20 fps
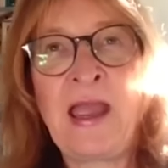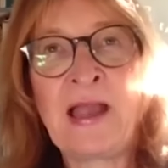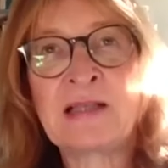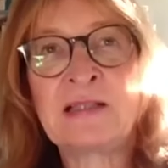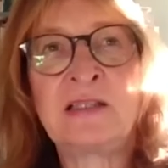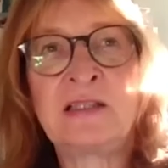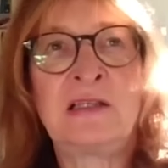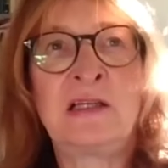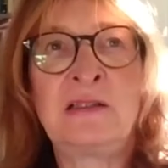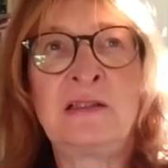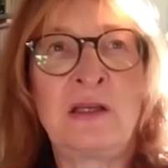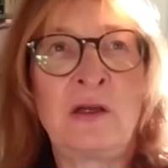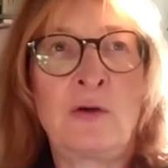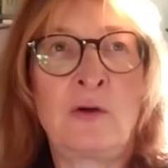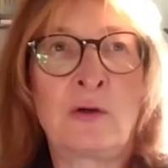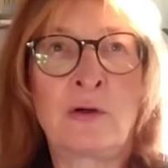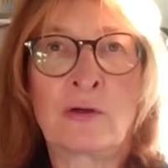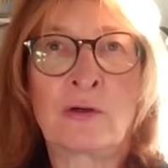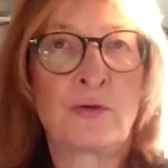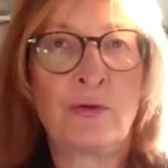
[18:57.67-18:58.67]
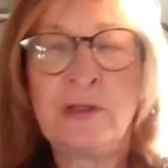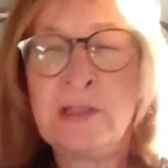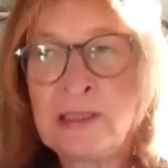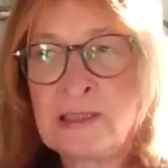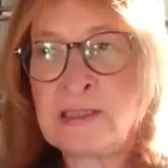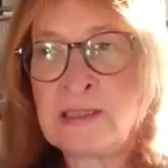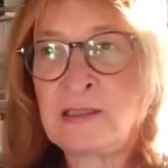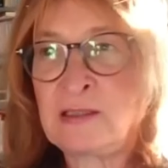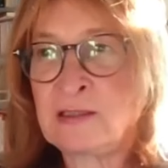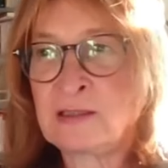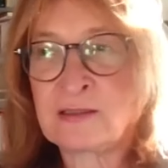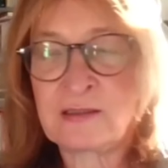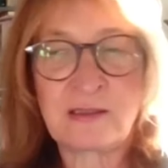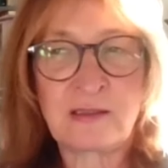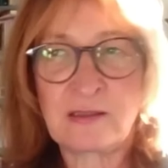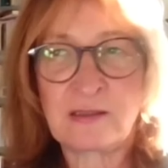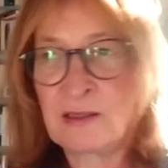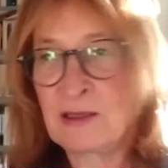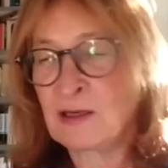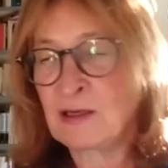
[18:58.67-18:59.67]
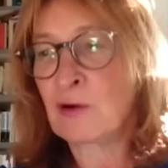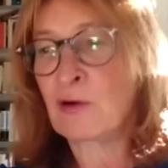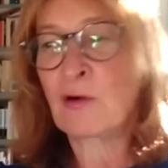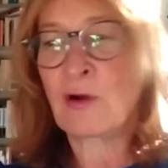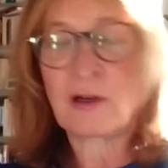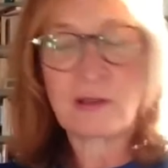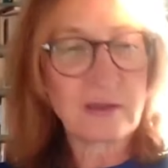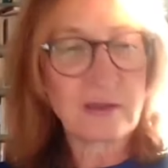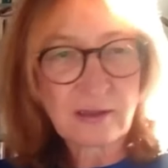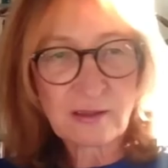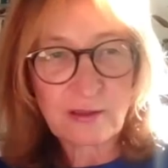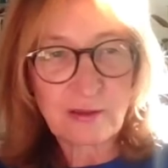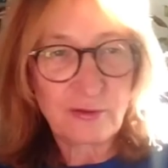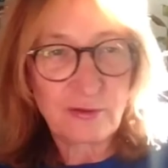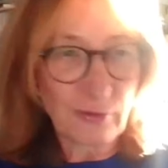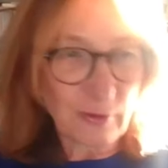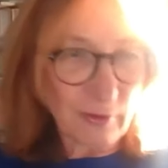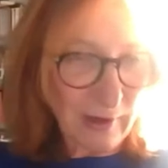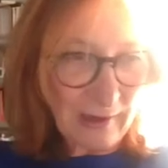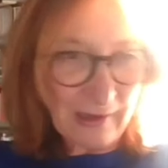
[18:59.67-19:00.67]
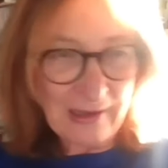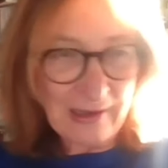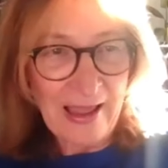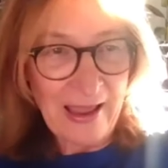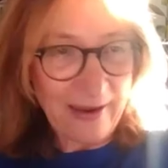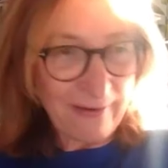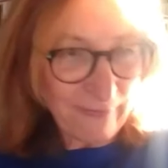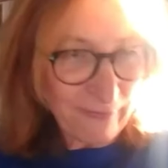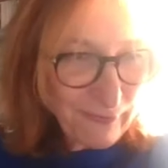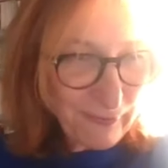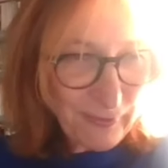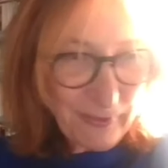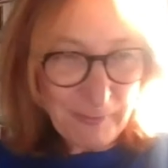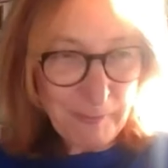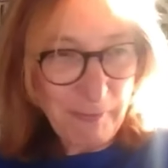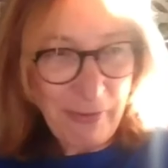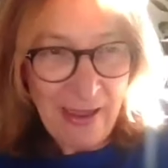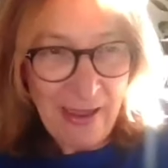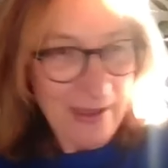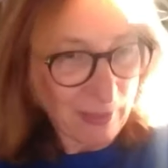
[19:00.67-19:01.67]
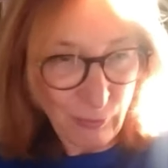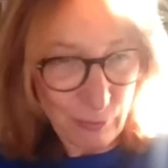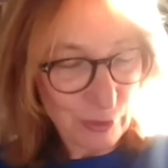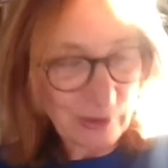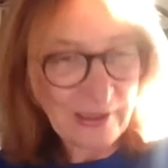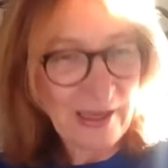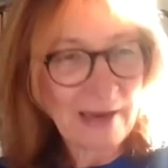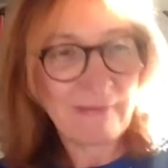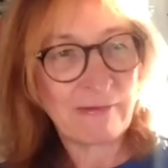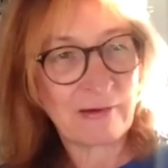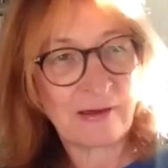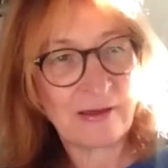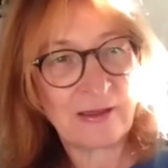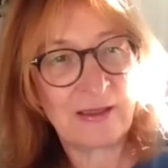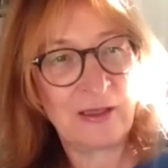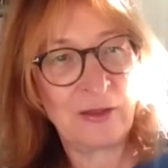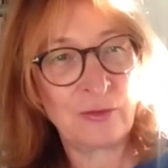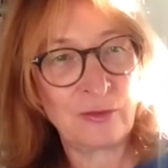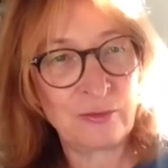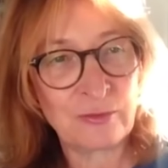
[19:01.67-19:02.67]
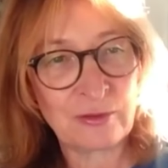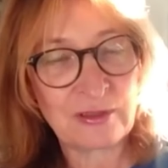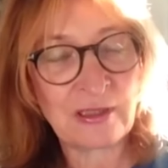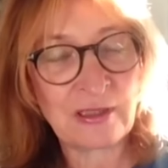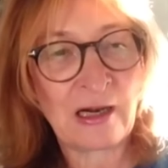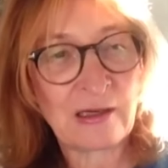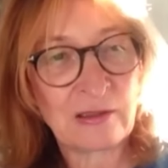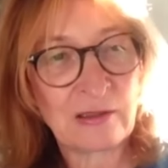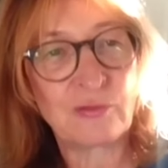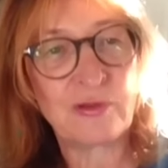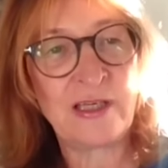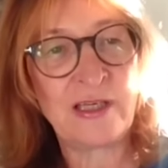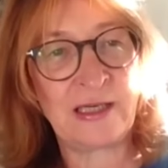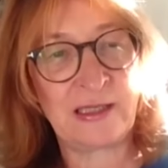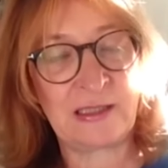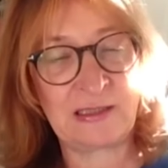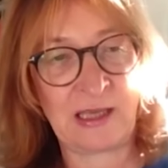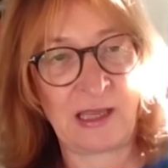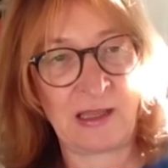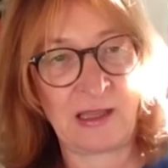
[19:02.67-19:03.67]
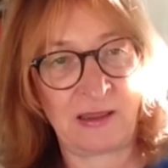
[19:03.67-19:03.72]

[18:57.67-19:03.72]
accident or coincidence crosses your life path, whatever, you start reading